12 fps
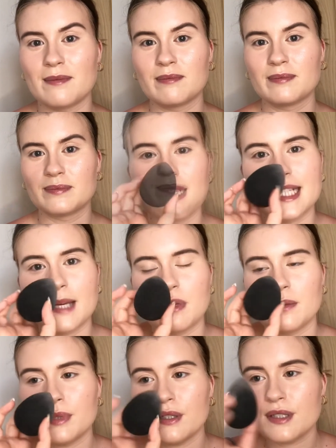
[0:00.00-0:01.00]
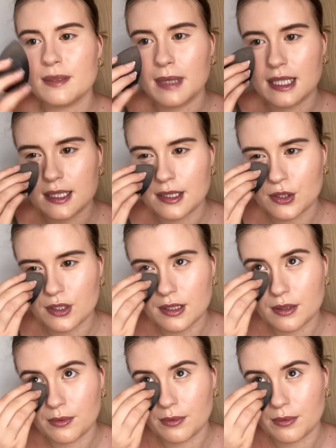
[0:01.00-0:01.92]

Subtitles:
I like to take my beauty blender just to